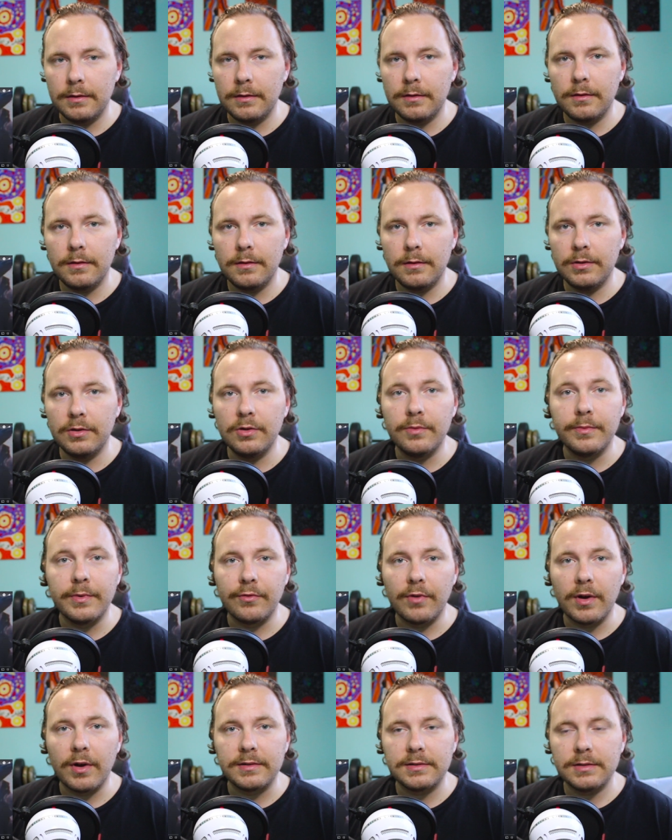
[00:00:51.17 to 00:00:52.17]
human
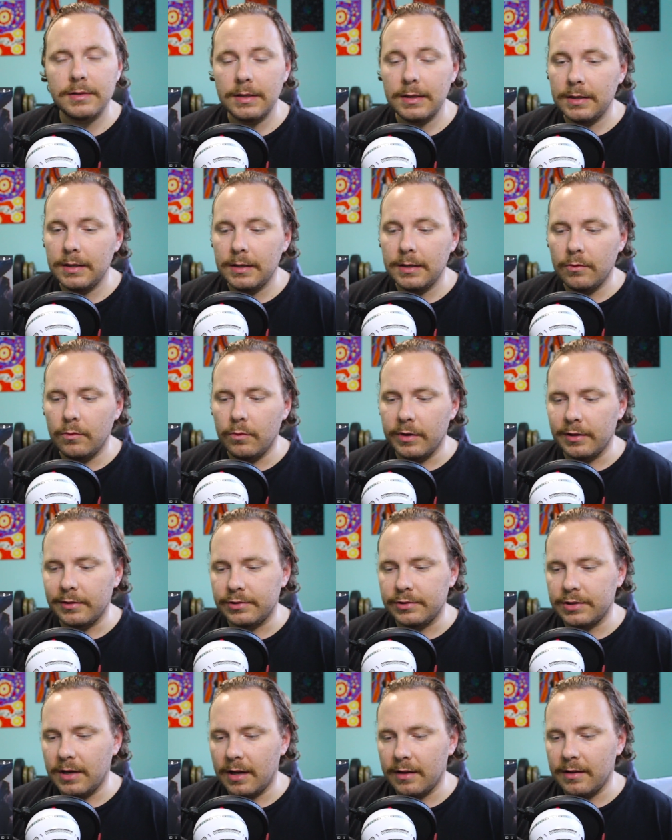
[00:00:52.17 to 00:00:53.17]
rights,
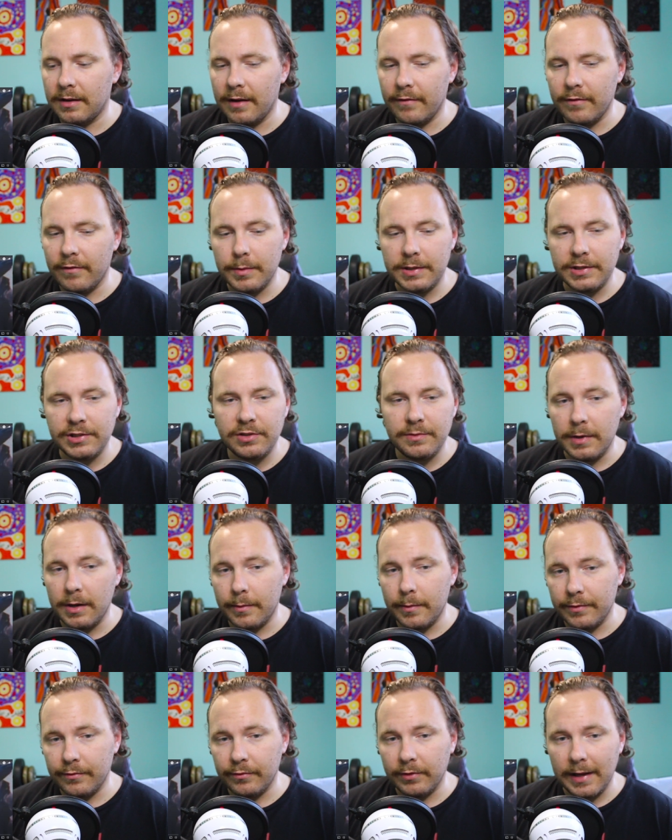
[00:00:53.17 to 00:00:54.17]
which I think everybody should be able
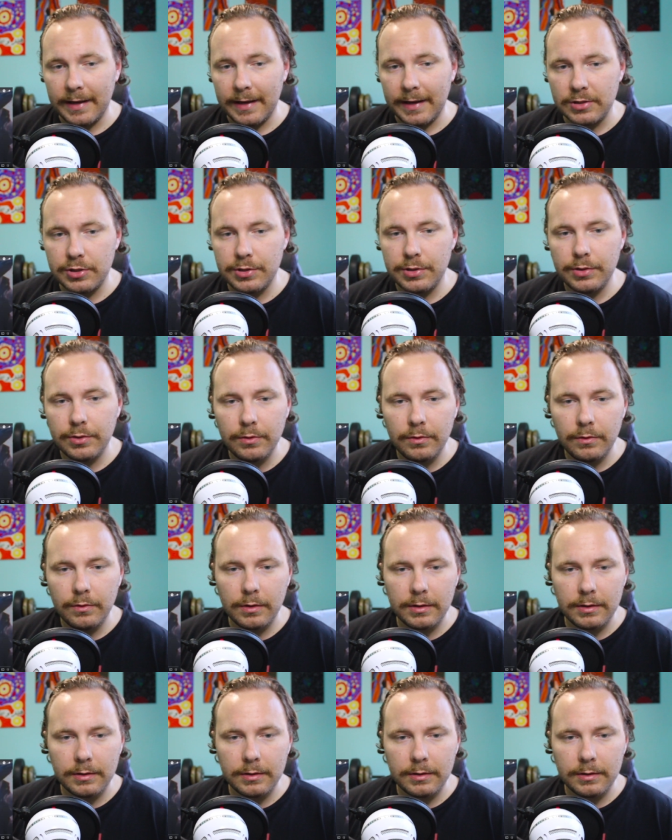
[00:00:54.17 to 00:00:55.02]
to relate to.